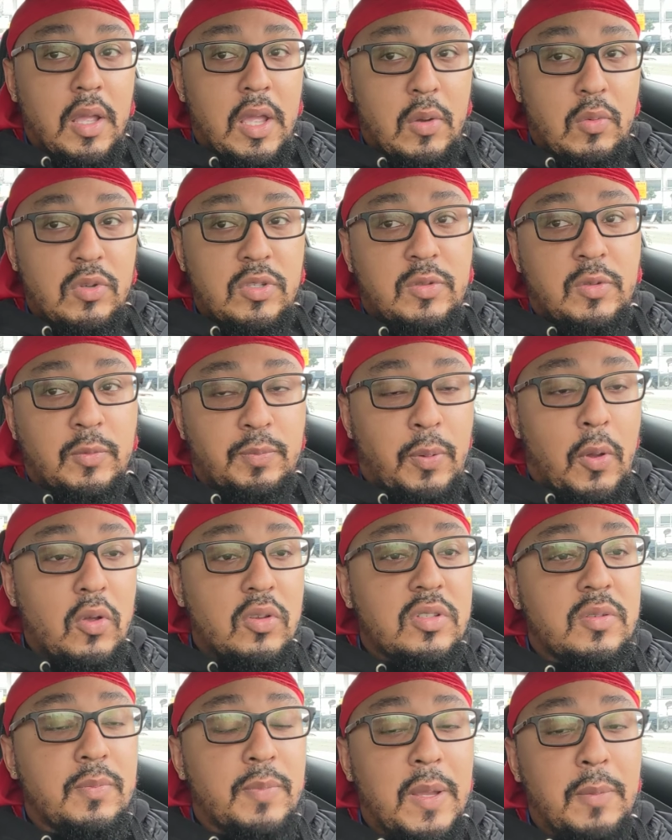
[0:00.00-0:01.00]
It was
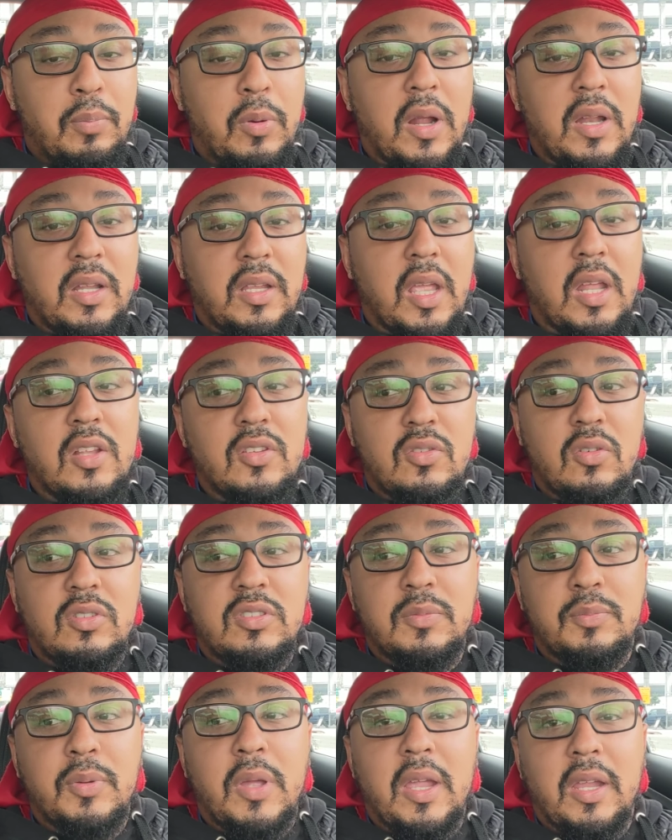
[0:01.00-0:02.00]
supposed to be predicated
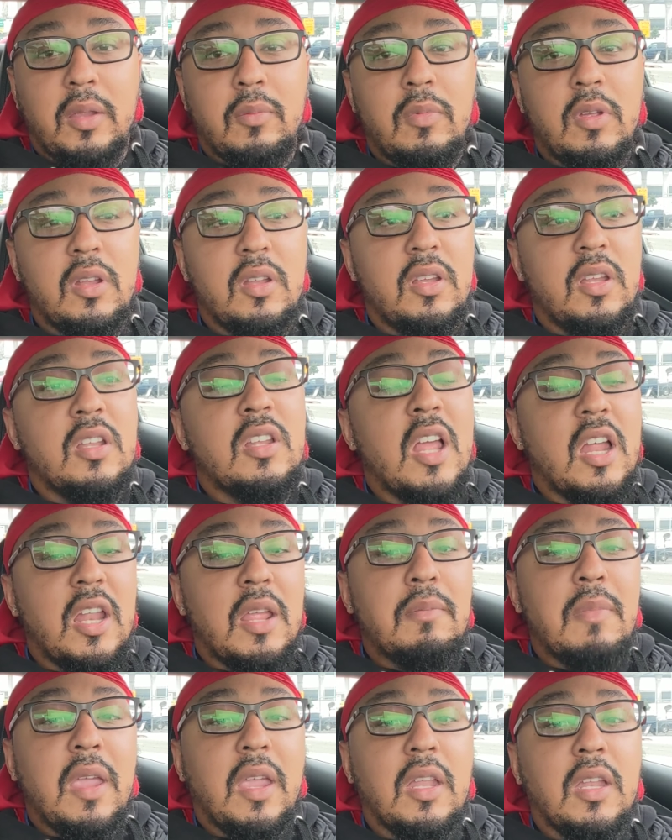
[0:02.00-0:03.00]
towards the black community, now
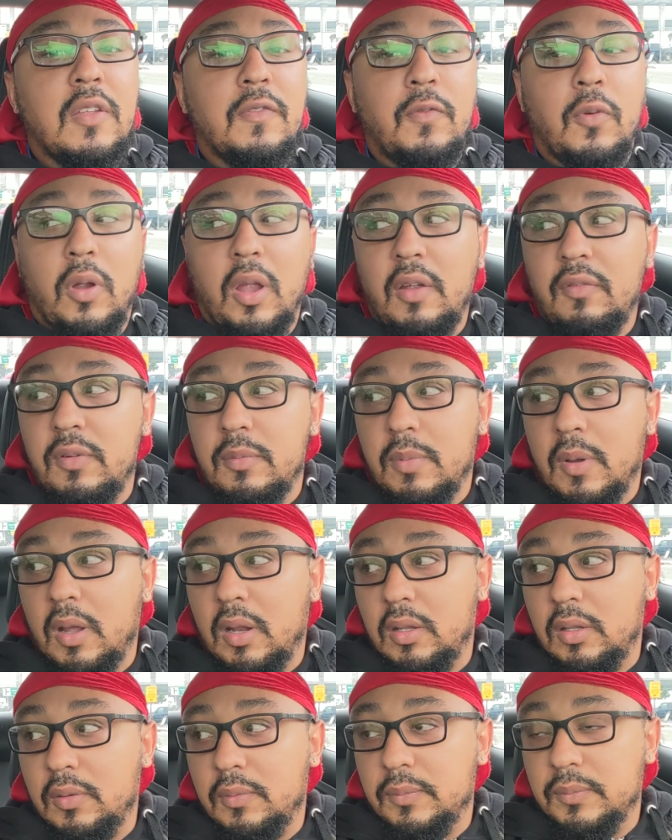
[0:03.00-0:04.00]
they're making it for
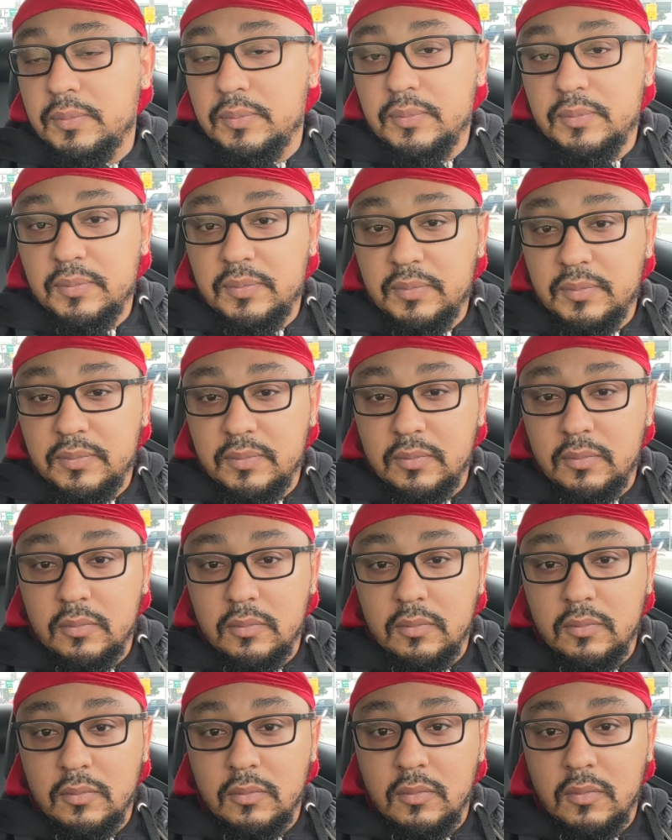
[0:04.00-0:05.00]
everybody.
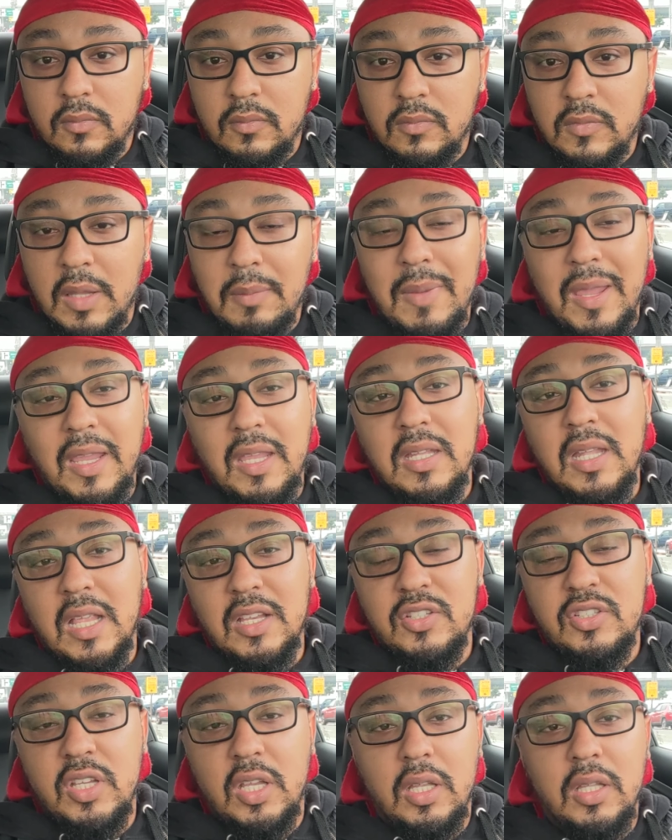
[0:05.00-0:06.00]
They making
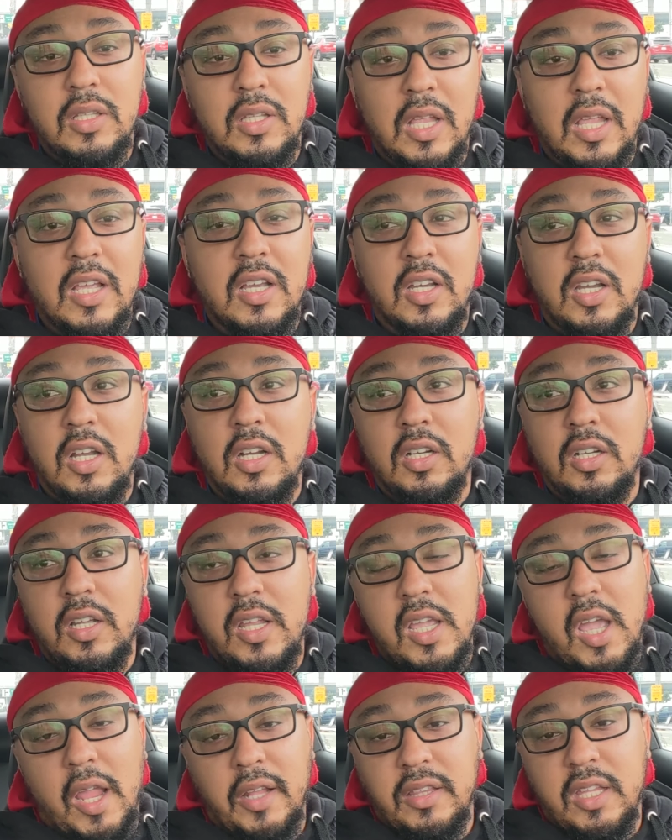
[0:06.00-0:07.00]
that shit, they
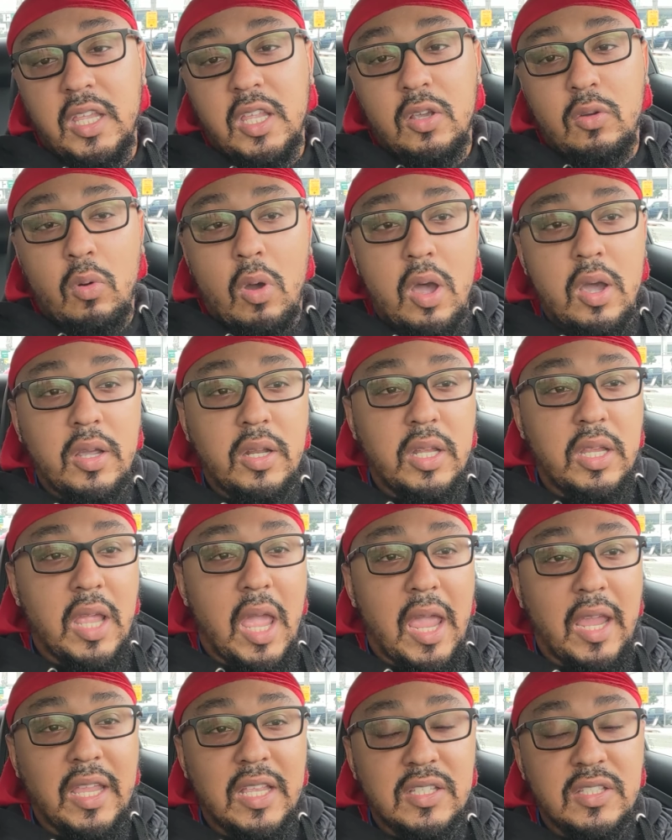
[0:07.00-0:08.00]
literally, like the Equality
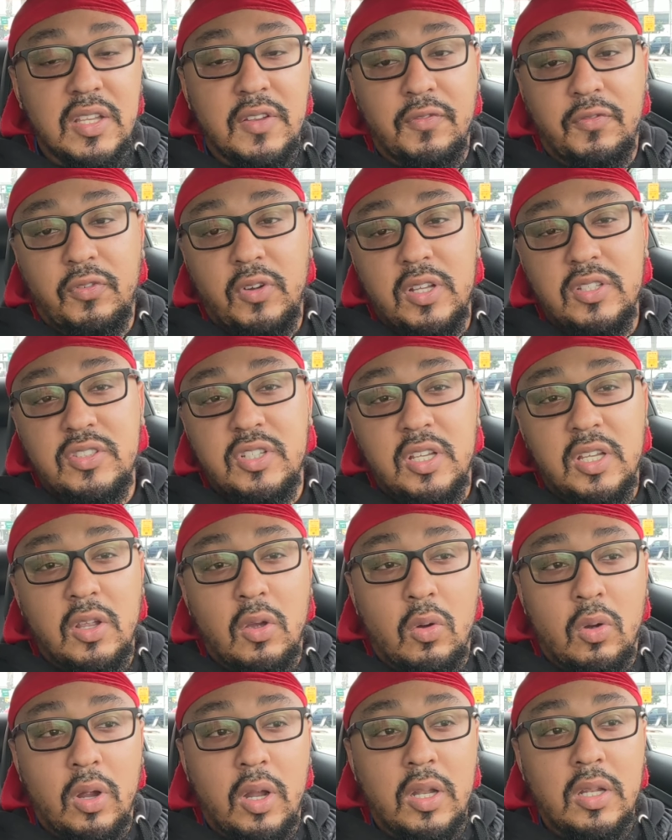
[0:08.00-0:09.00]
Act is infringing
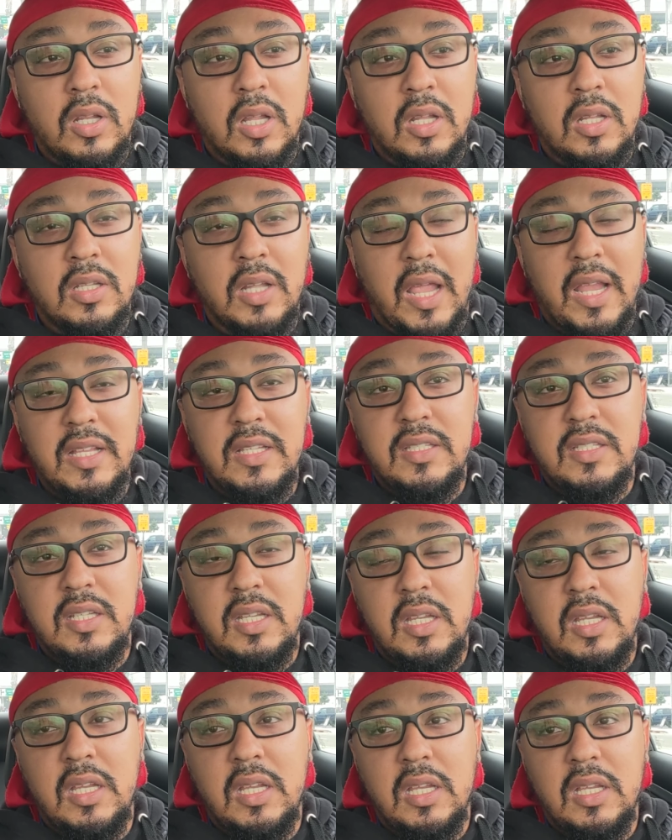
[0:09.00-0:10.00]
on the
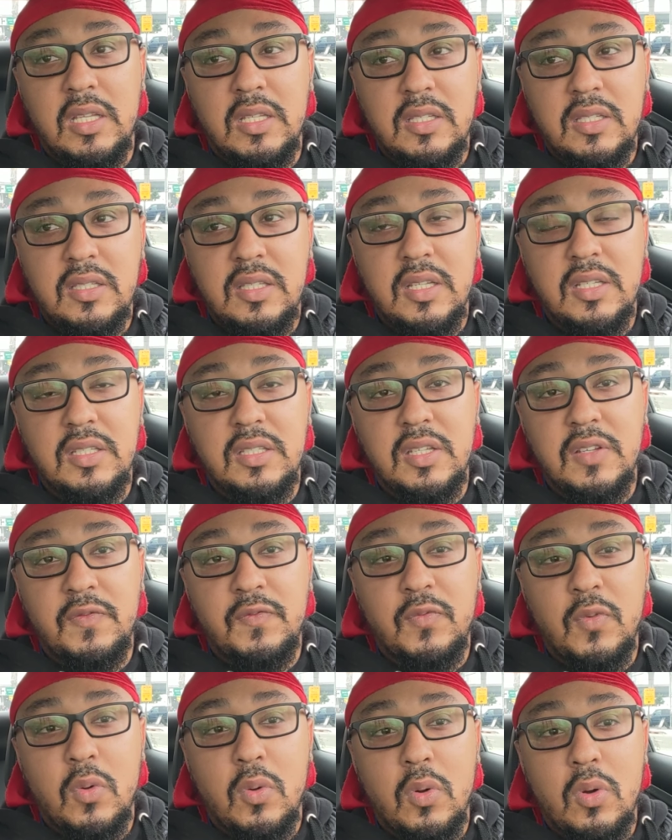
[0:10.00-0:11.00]

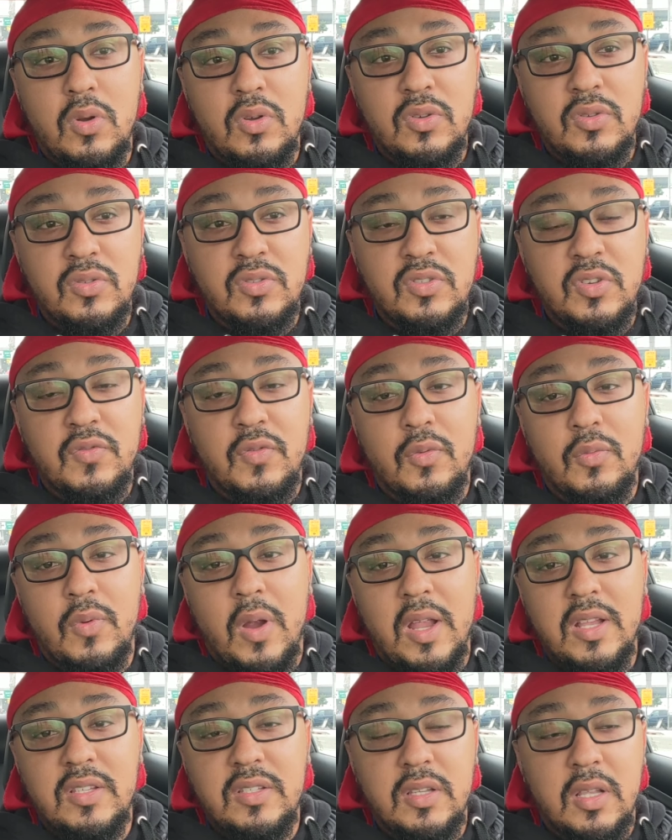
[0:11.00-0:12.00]
1964 Civil
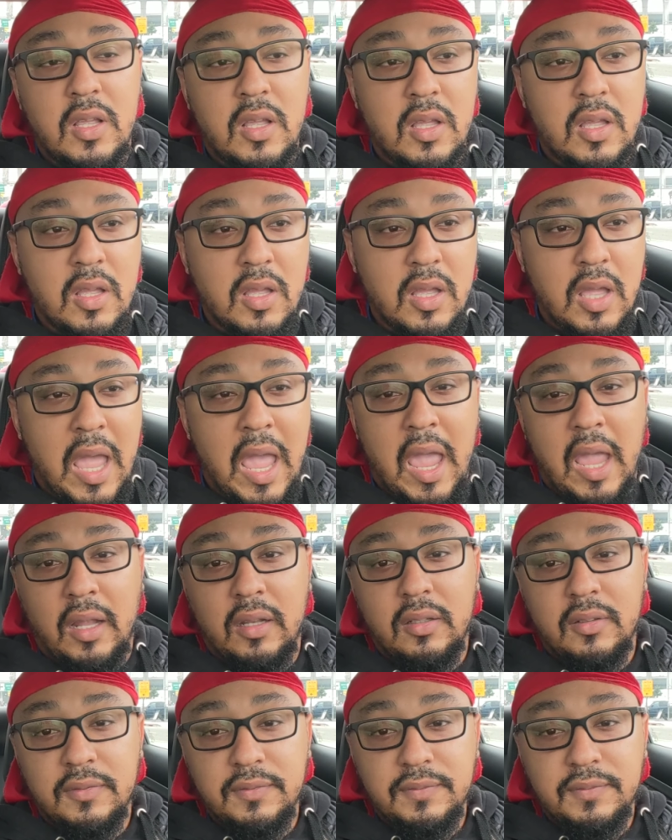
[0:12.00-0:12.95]
Rights uh, Act.